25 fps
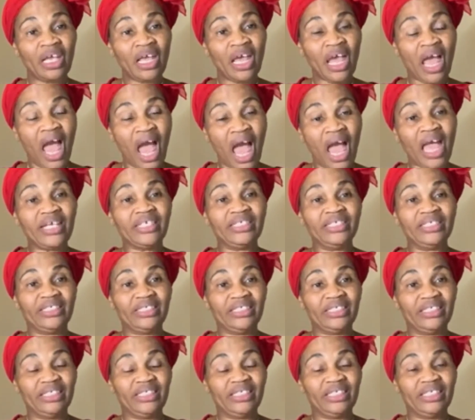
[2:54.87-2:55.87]
and
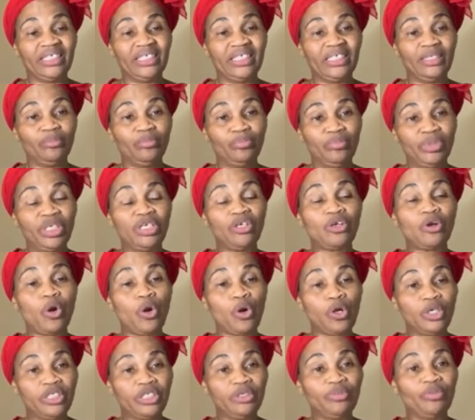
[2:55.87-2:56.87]
being
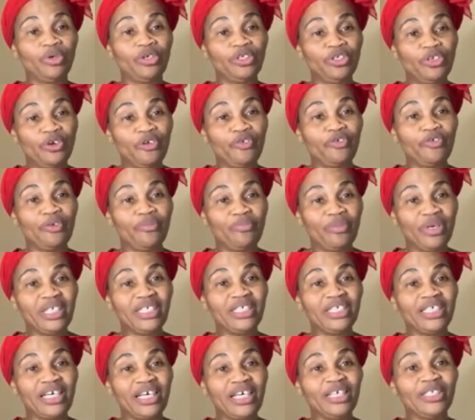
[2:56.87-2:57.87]
called the mother of a
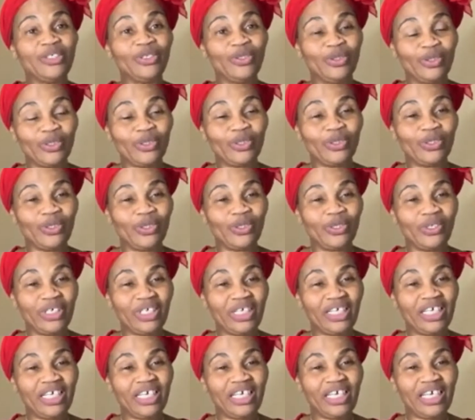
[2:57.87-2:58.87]
medical doctor,
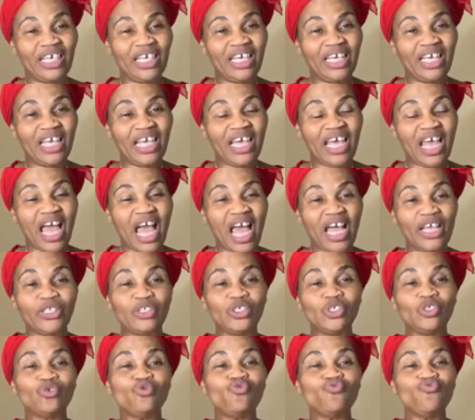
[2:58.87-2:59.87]
and
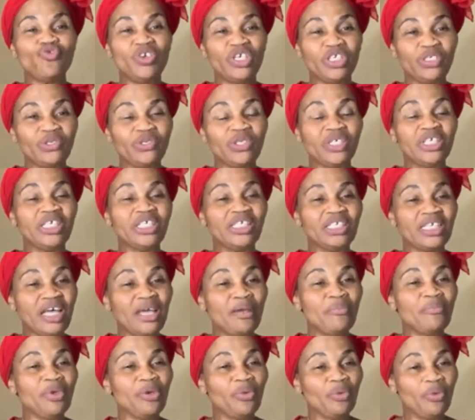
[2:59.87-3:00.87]
2 weeks to the time
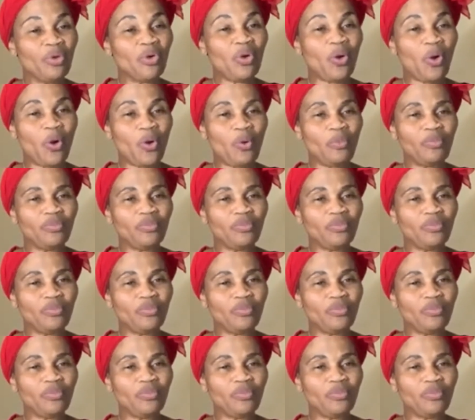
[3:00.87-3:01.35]
he will come,